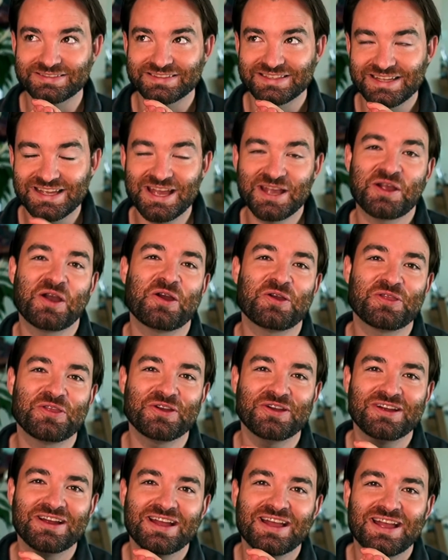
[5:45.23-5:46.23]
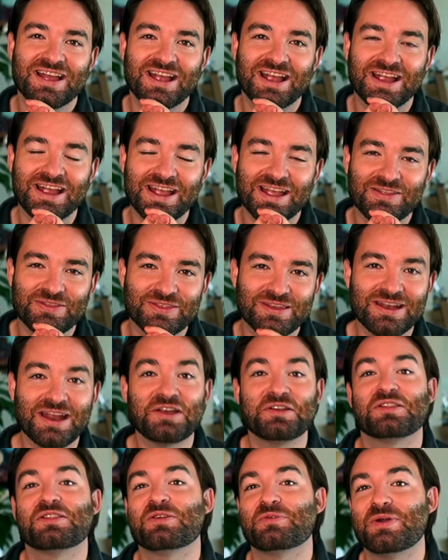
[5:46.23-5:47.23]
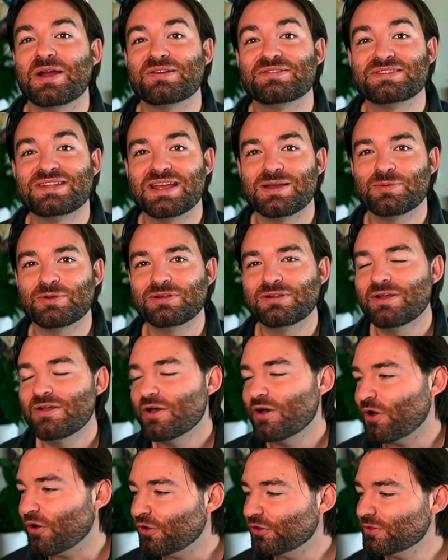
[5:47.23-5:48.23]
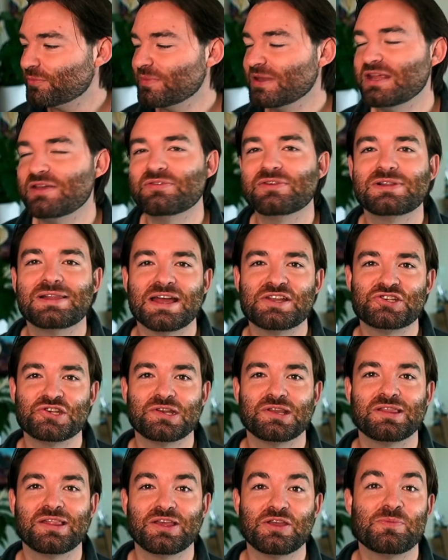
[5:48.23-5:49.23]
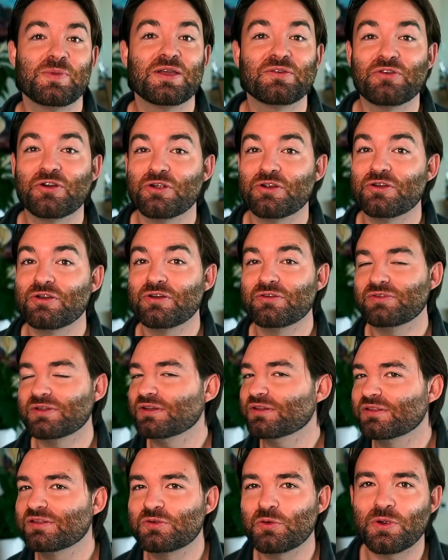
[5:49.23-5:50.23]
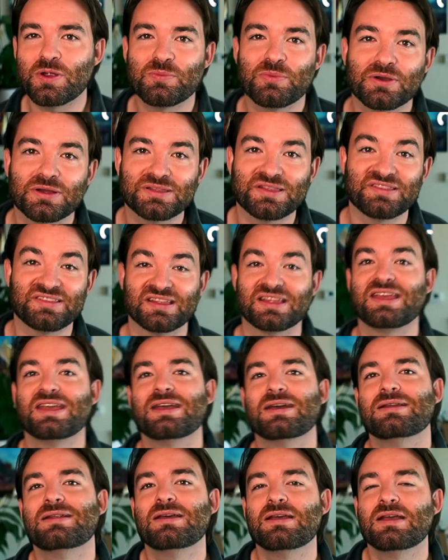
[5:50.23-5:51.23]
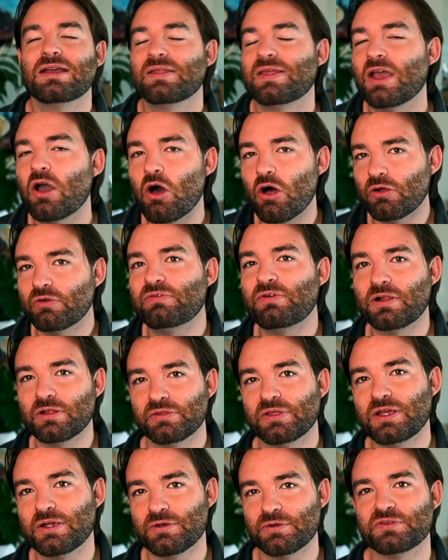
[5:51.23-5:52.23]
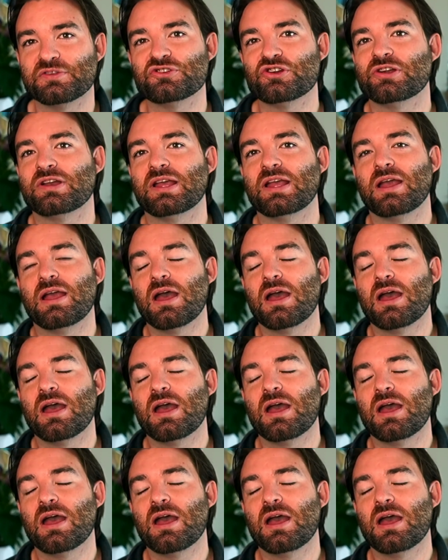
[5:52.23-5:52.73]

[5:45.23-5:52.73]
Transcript: King Arthur, and the Knights of the Round Table. All the medieval legends that you may have heard of in storybooks as a kid, they all follow the hero's journey.